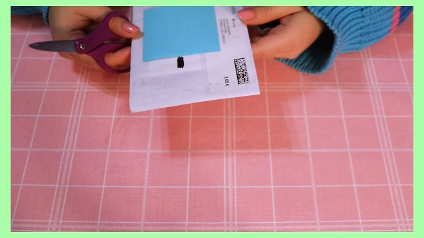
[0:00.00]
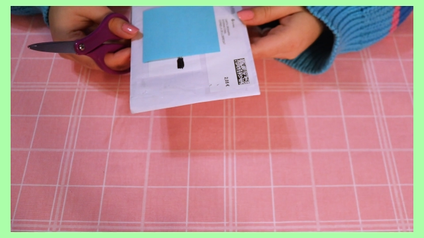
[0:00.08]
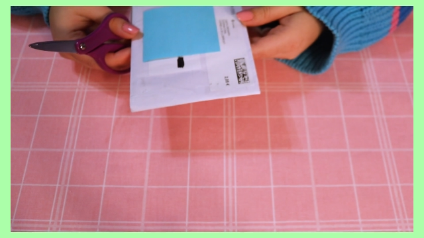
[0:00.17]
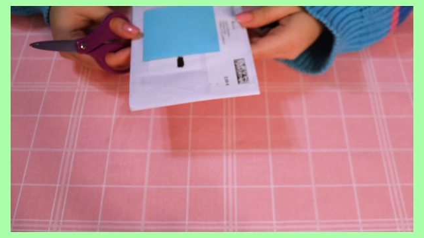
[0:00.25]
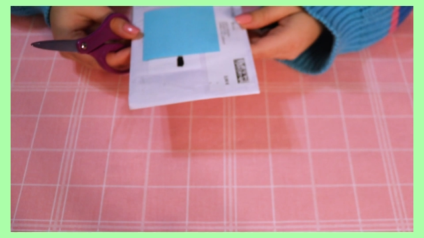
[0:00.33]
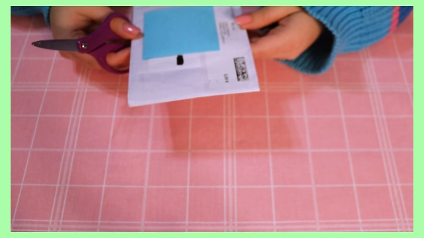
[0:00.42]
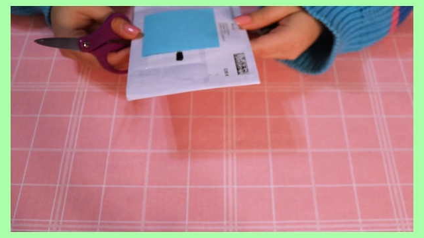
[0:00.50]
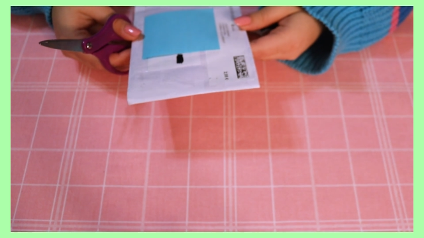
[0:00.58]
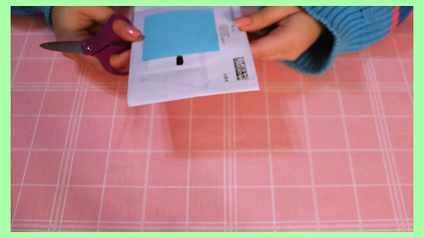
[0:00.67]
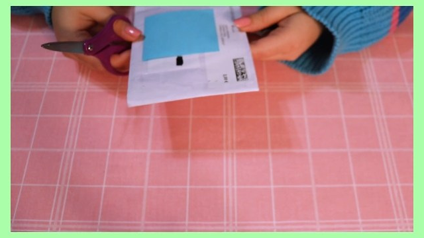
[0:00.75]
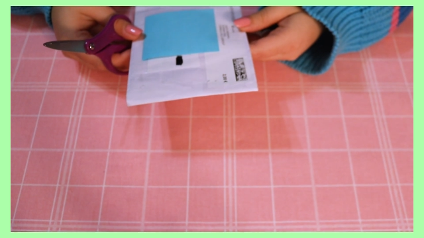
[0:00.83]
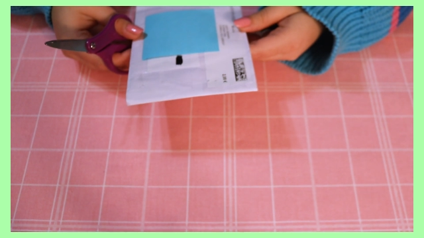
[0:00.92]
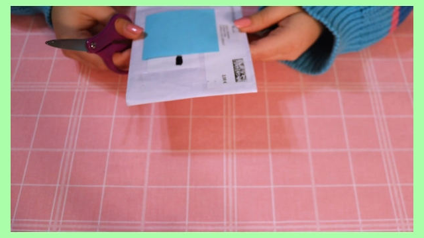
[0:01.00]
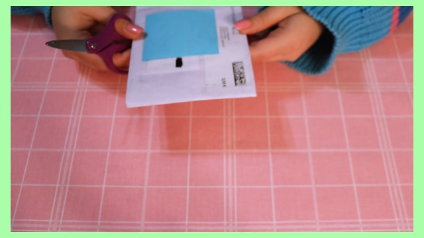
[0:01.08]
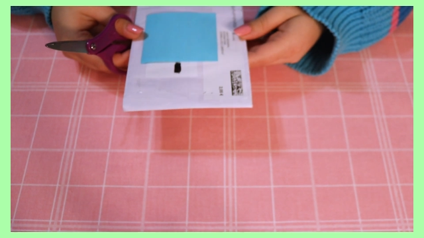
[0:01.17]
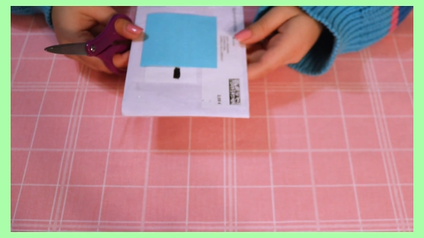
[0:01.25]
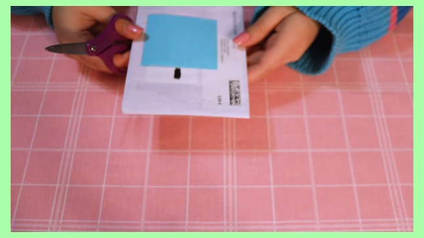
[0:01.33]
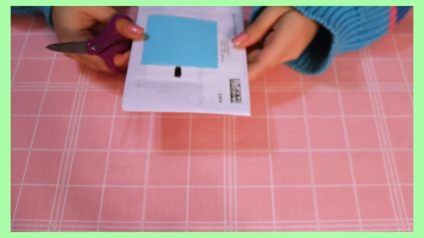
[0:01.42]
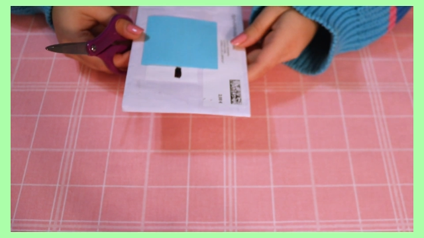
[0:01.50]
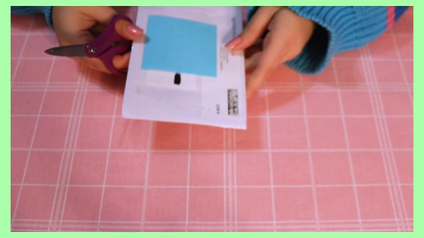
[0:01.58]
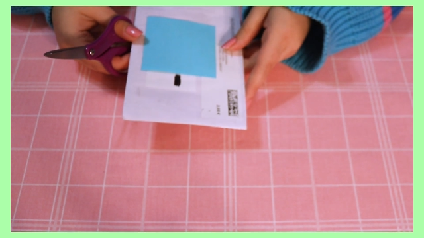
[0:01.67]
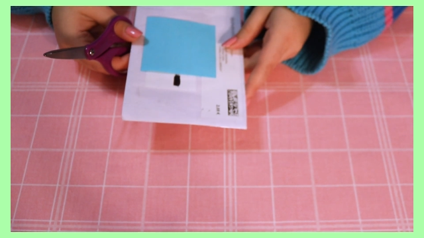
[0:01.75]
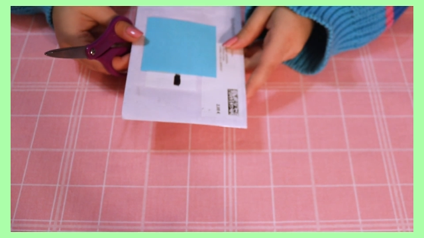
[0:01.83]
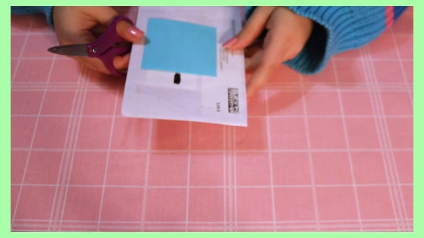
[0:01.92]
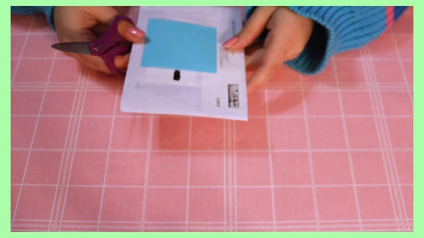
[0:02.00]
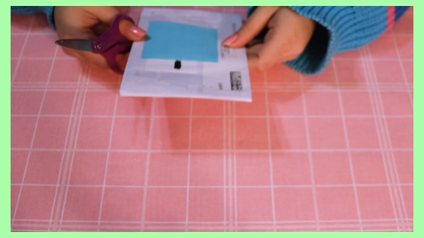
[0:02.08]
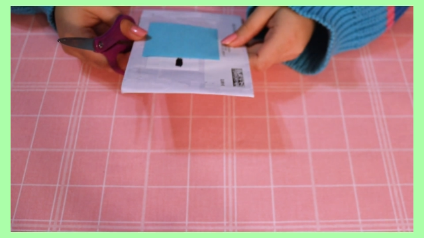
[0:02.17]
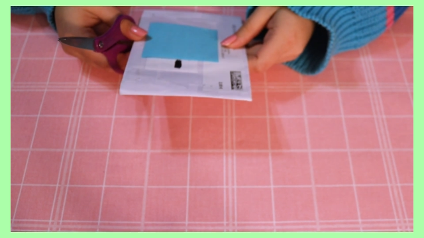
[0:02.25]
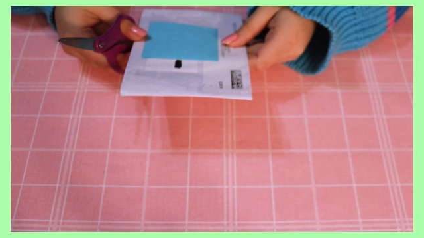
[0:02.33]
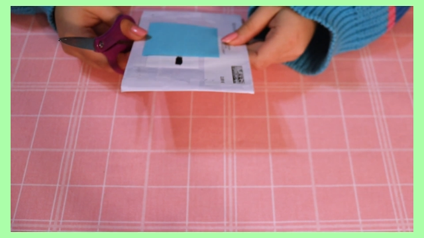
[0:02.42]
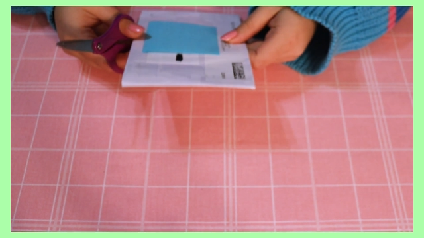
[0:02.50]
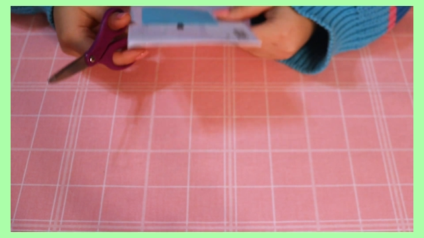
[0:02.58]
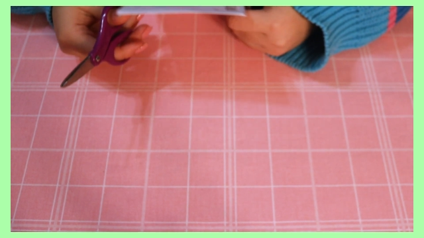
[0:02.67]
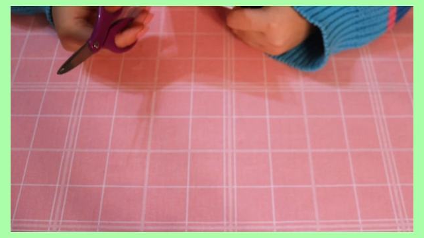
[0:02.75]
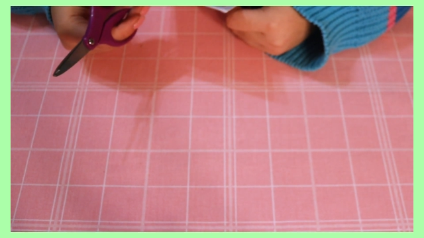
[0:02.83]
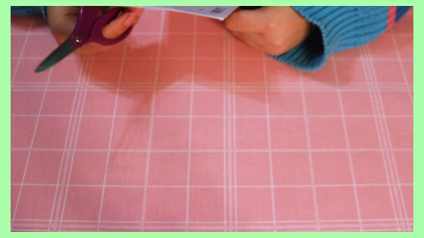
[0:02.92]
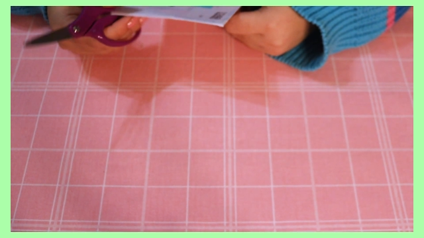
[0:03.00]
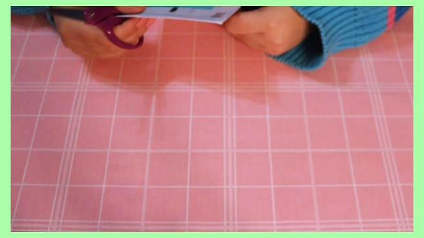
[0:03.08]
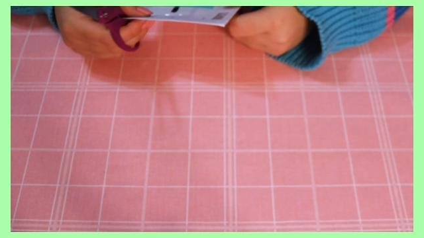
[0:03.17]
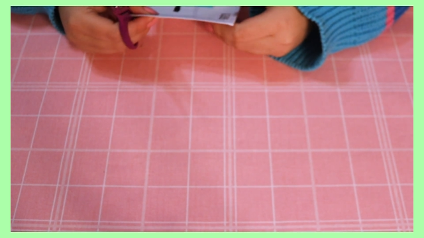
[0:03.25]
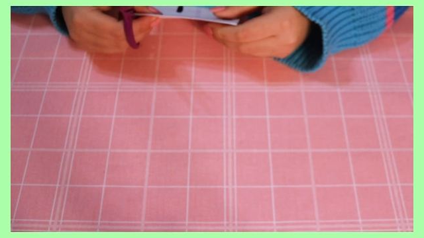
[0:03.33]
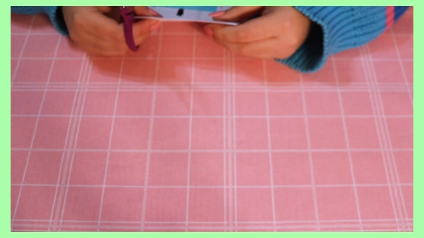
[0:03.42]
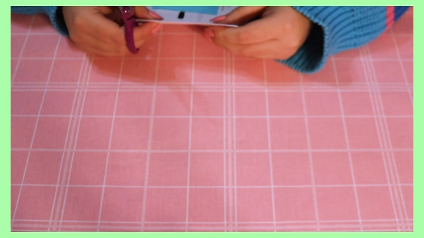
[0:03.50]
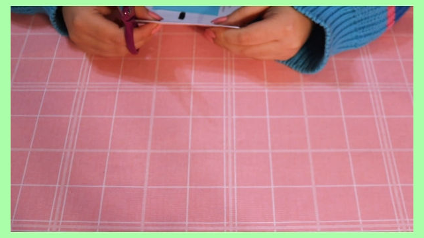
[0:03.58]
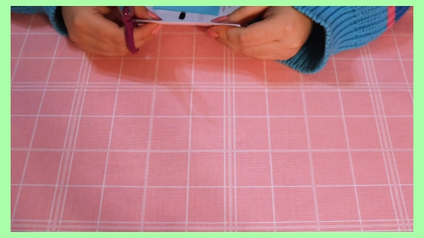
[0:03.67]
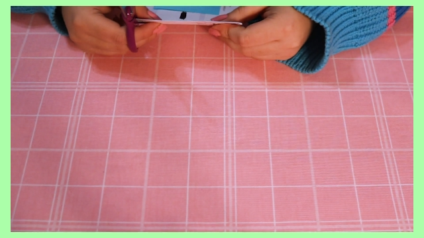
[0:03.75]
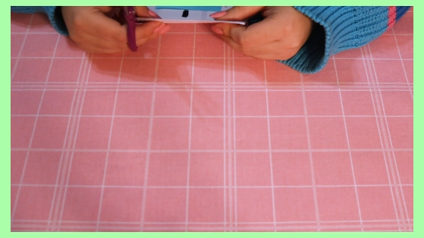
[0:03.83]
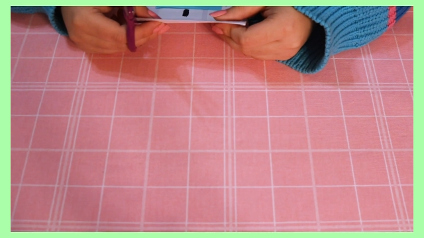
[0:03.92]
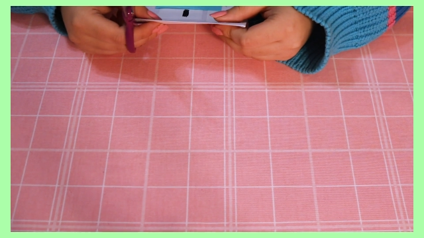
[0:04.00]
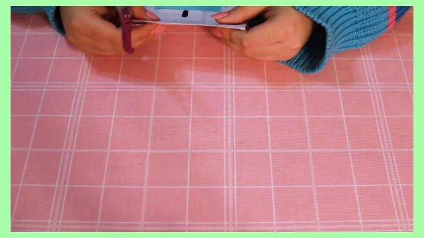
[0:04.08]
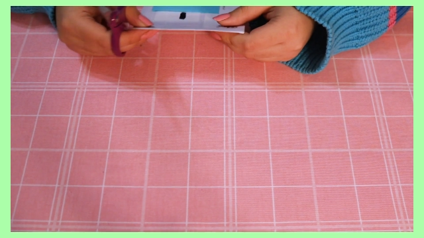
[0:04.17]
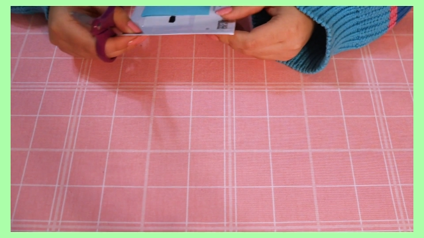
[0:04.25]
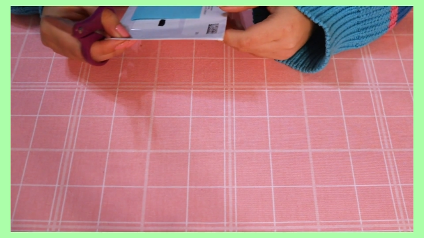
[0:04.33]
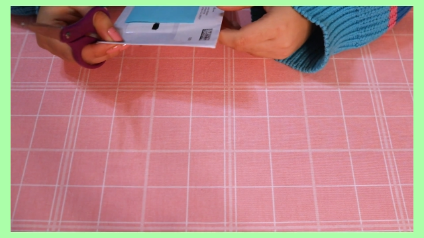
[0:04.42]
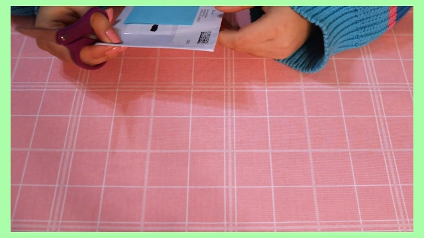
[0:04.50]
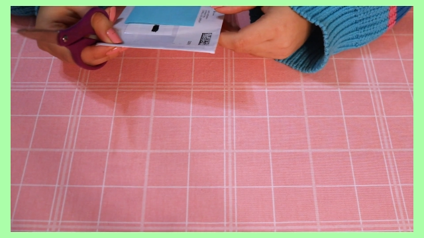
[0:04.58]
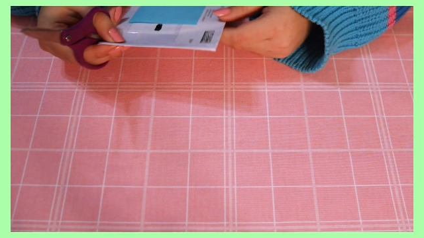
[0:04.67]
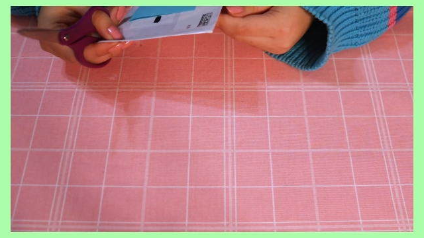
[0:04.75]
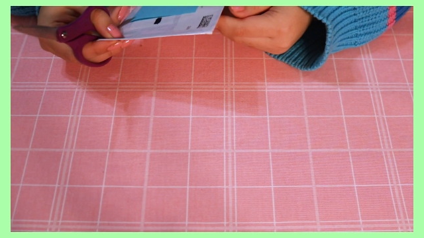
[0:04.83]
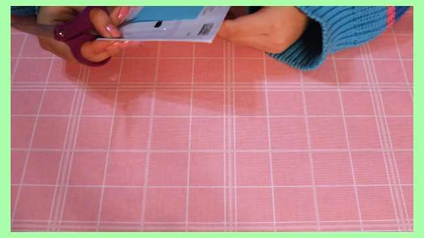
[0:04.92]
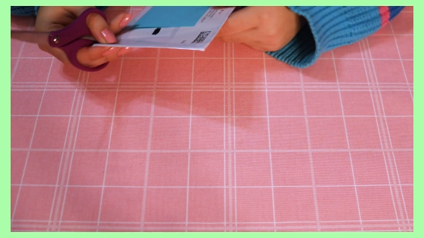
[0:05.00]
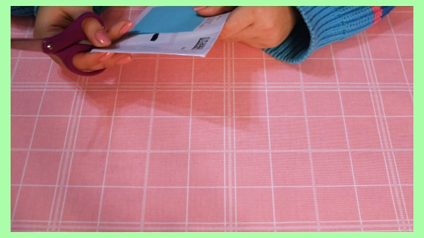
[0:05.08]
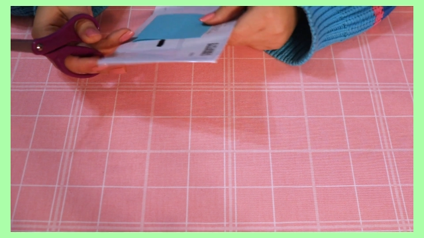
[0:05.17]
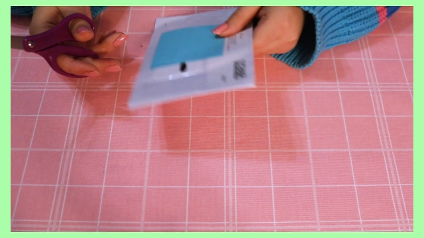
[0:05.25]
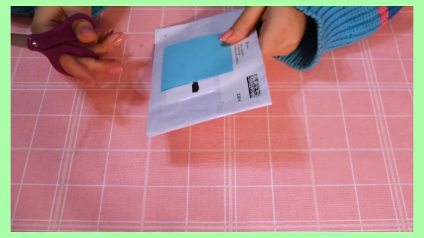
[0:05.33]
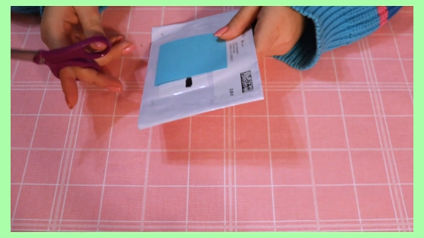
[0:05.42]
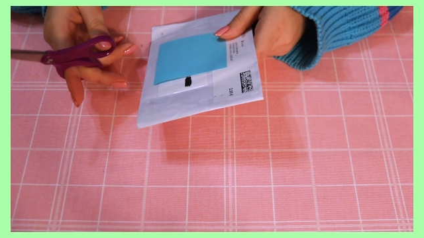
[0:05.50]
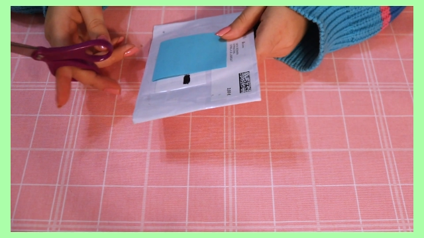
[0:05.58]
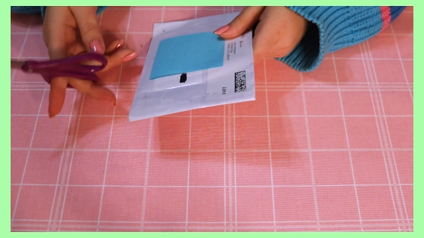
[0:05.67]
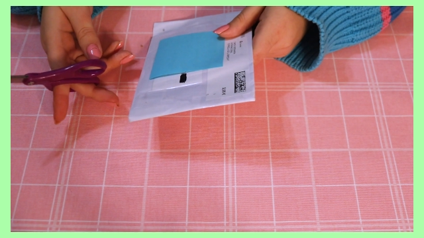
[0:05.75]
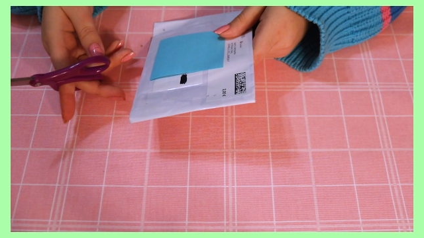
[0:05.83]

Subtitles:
Nobody's mouth can be seen.